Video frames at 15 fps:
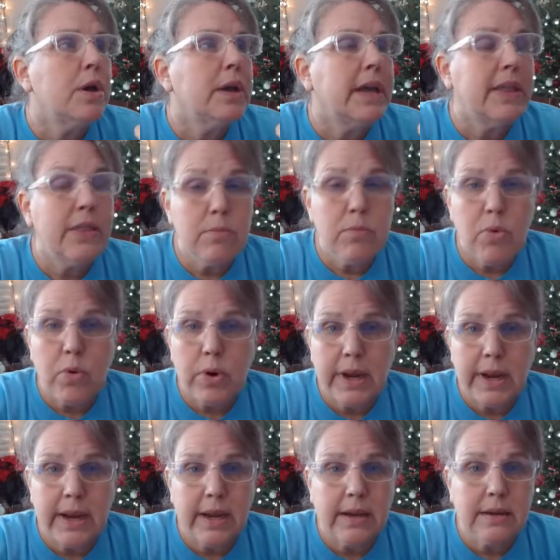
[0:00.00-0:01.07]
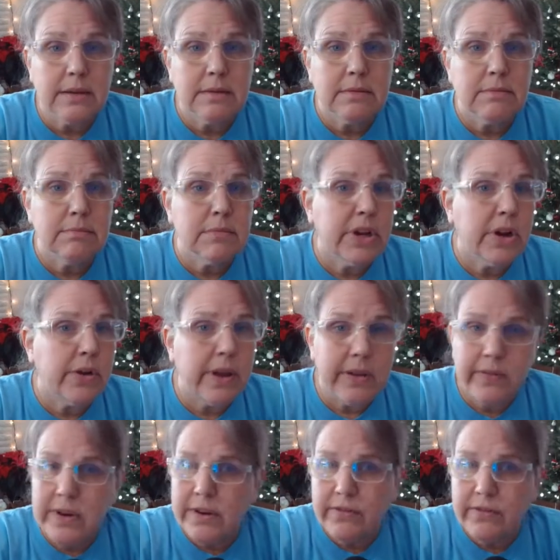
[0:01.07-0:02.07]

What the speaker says: in the morning, you know, even